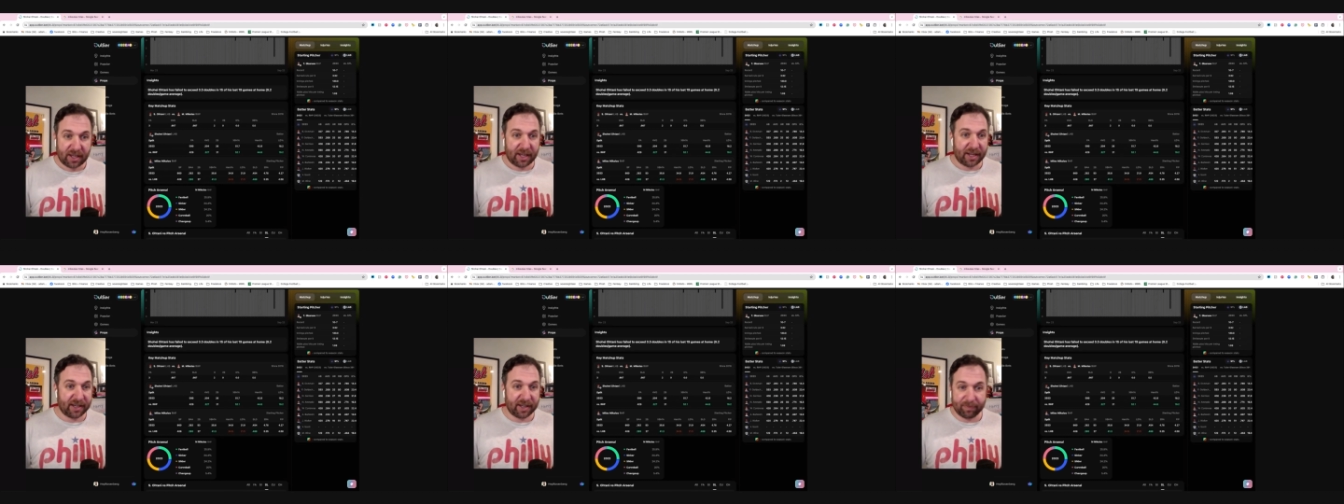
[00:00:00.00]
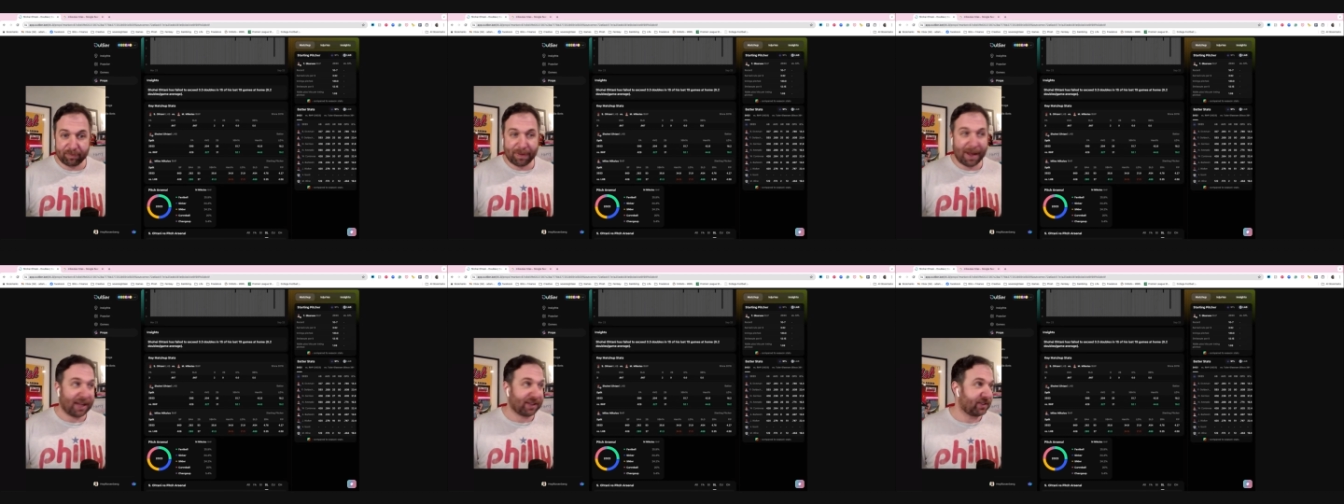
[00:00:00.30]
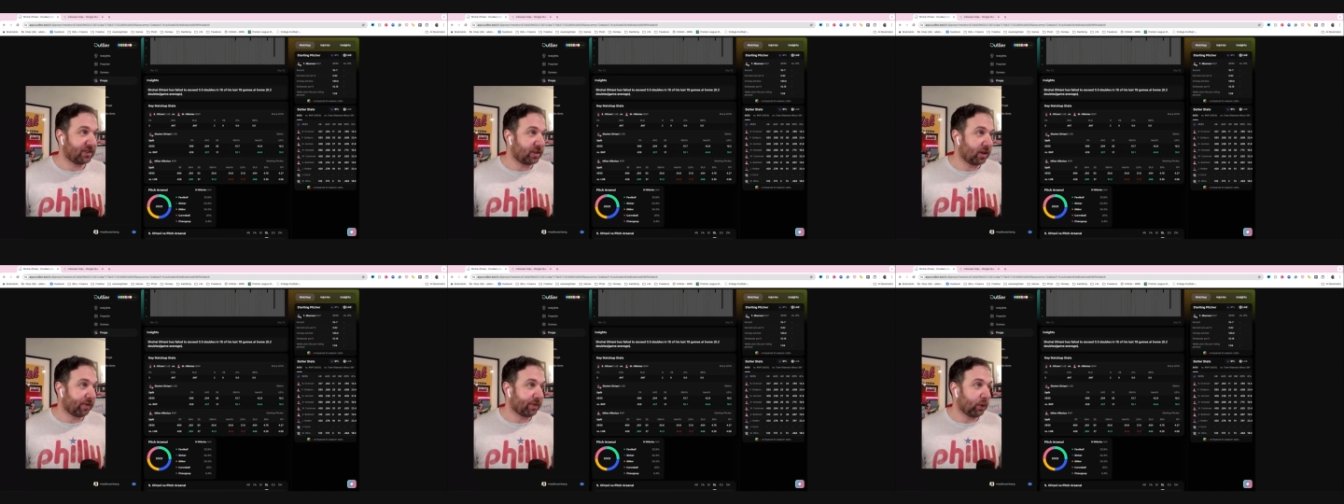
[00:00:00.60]
and it
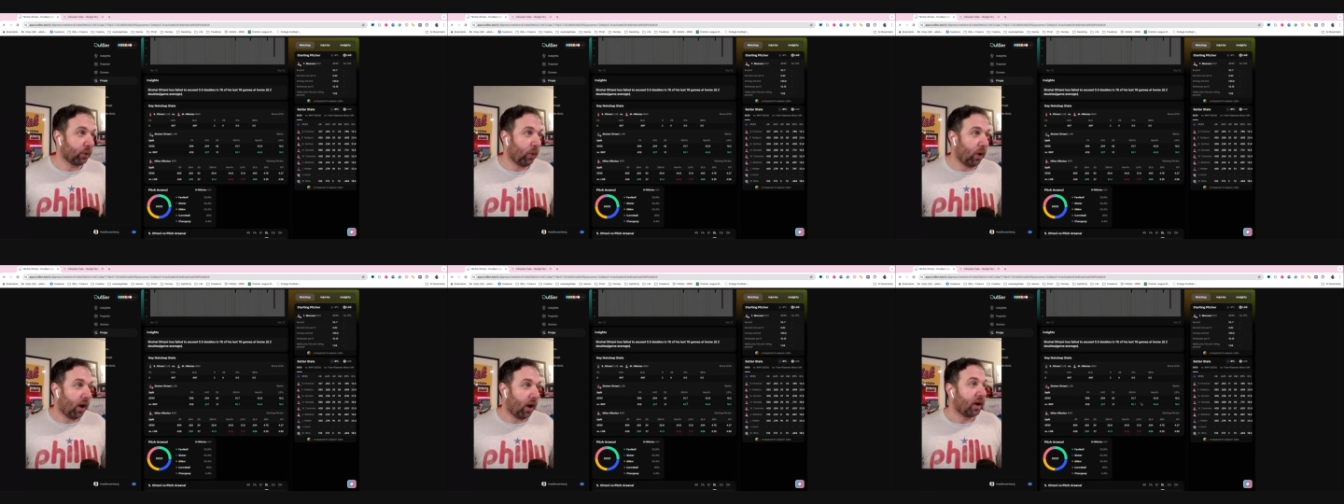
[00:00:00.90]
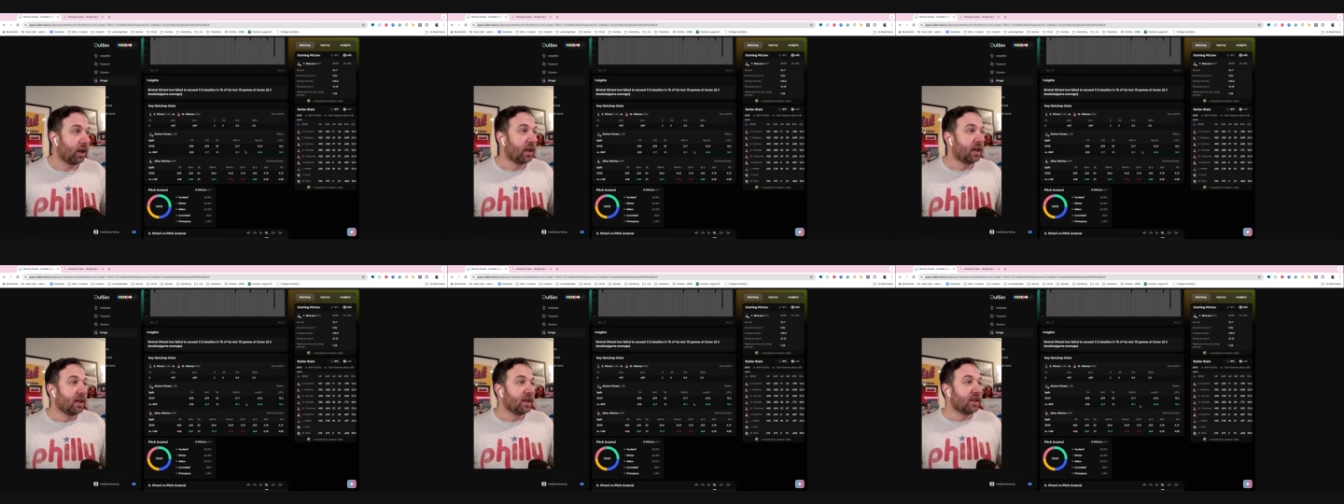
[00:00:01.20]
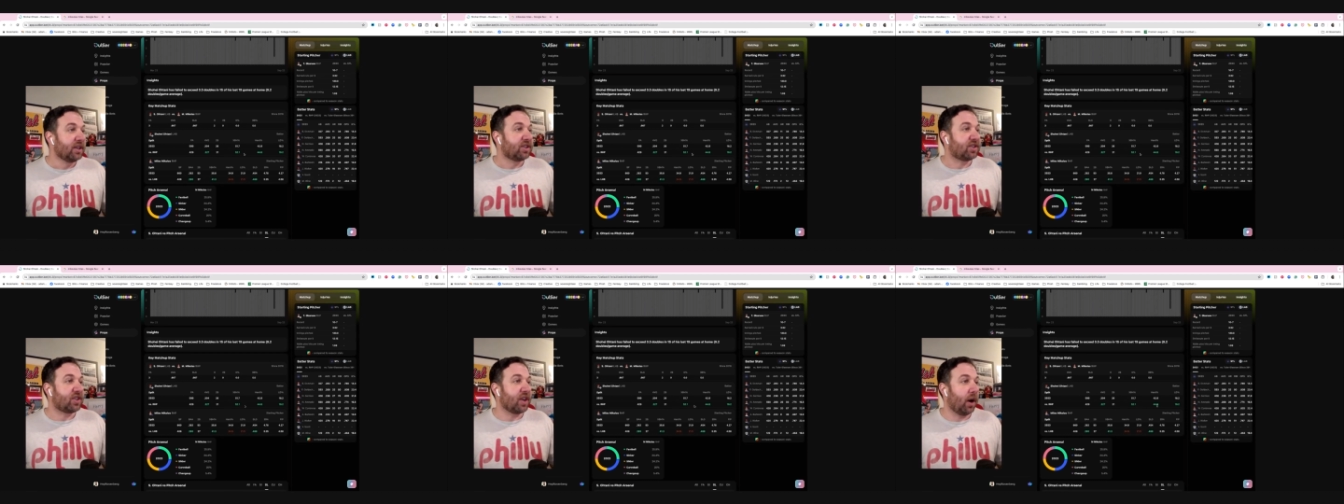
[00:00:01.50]
bounces off the wall.
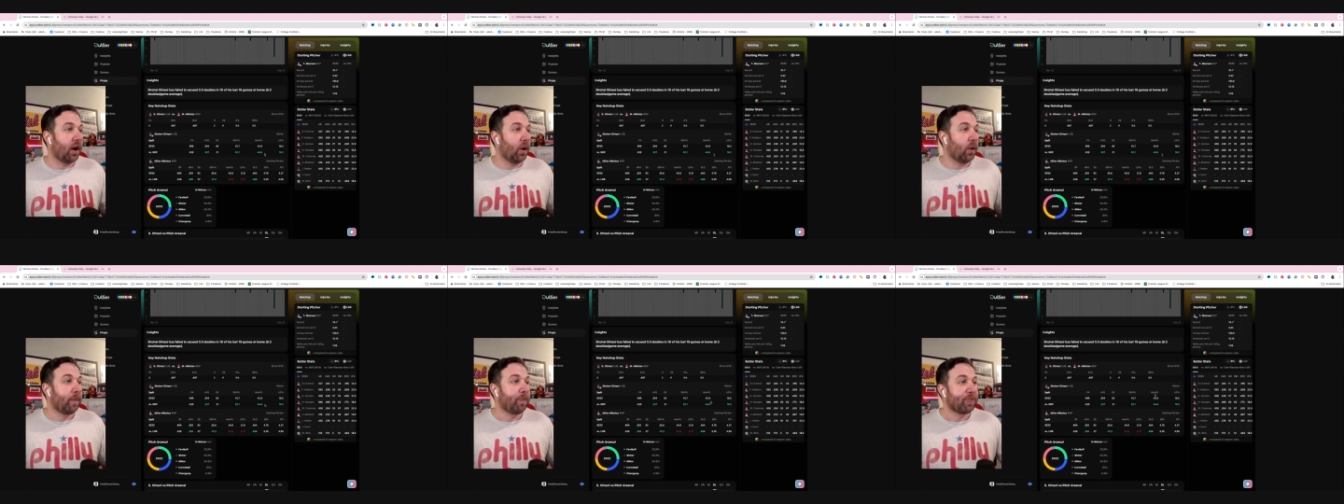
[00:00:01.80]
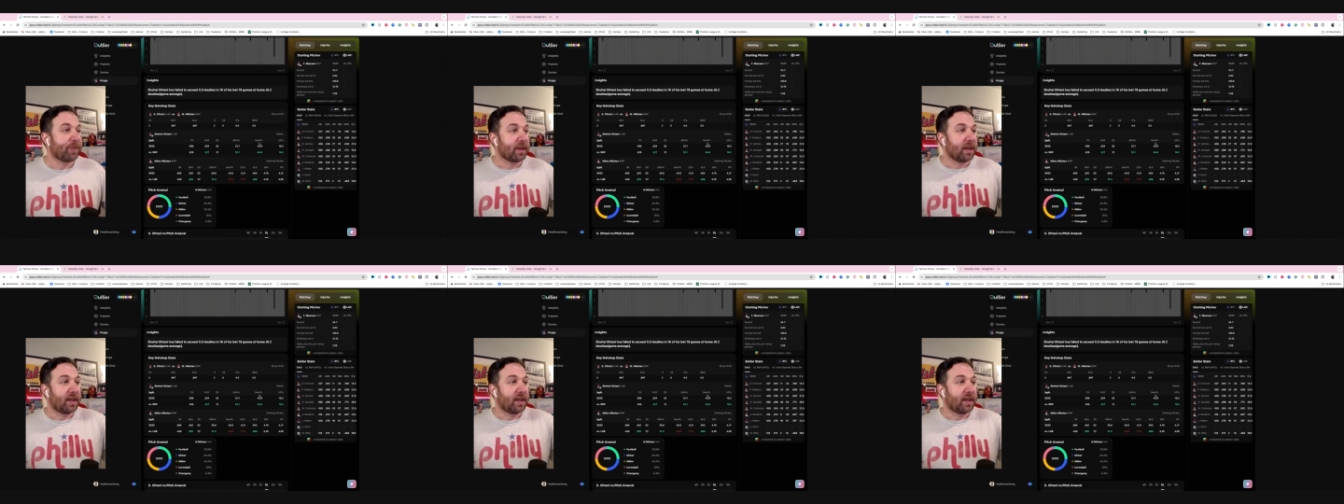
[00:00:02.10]
So